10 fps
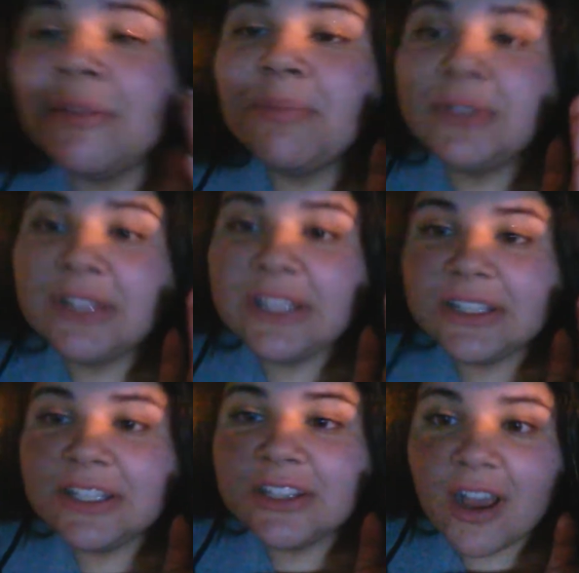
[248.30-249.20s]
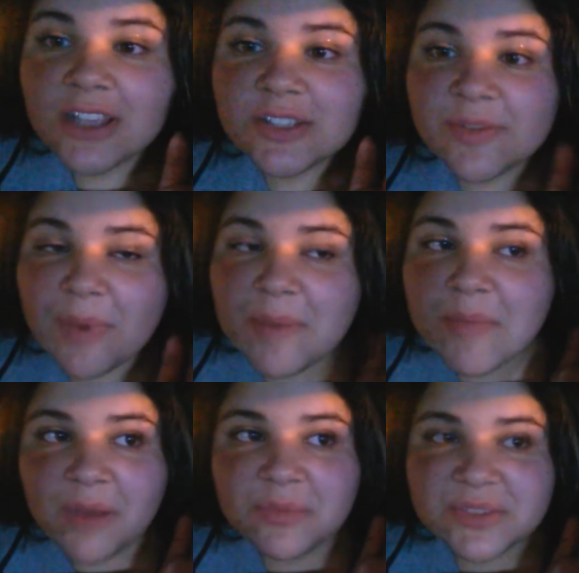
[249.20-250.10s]
completely lost when my
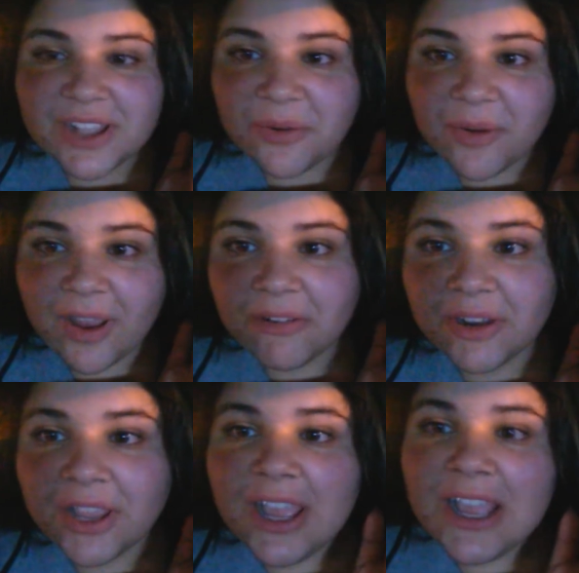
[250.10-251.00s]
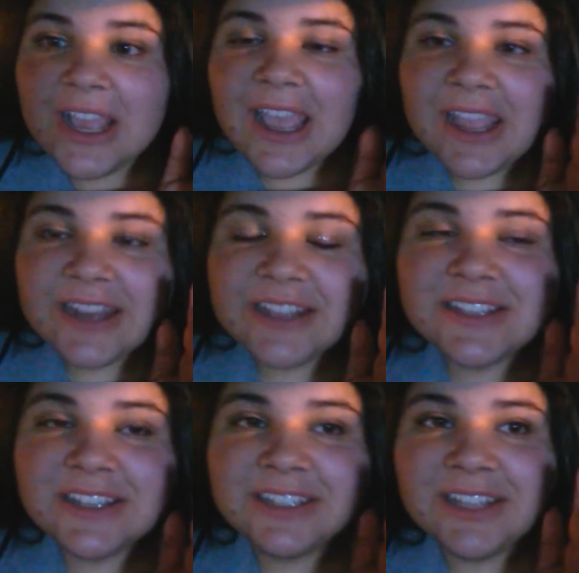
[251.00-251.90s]
mom's not around, and
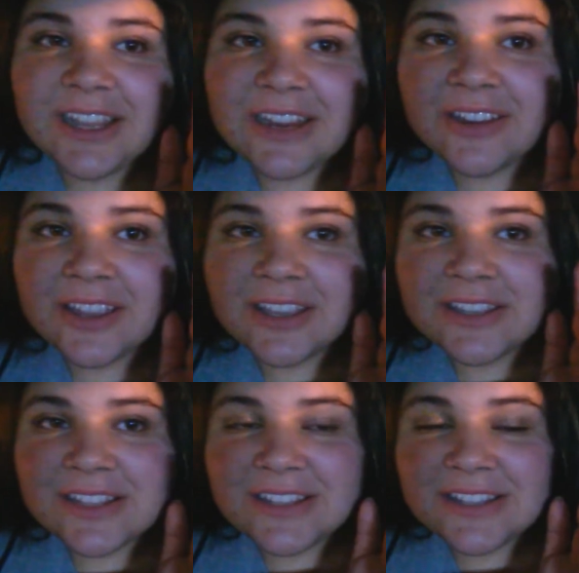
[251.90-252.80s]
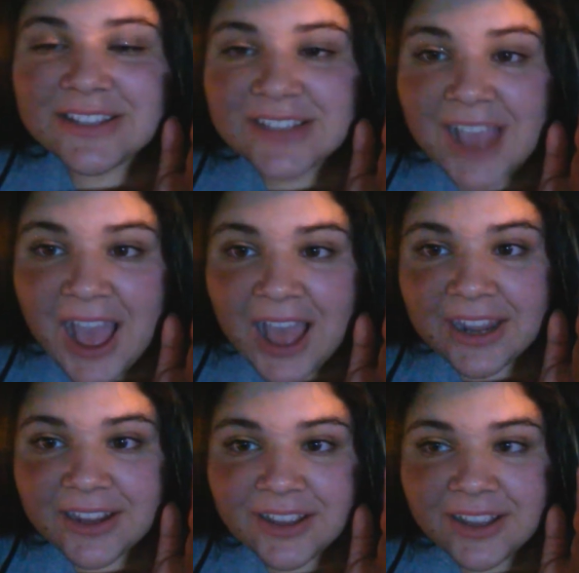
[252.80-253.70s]
it's hilarious and
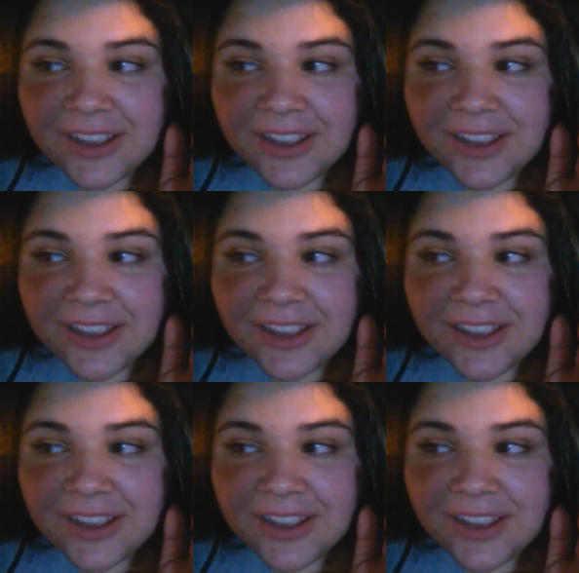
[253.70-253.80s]
sad.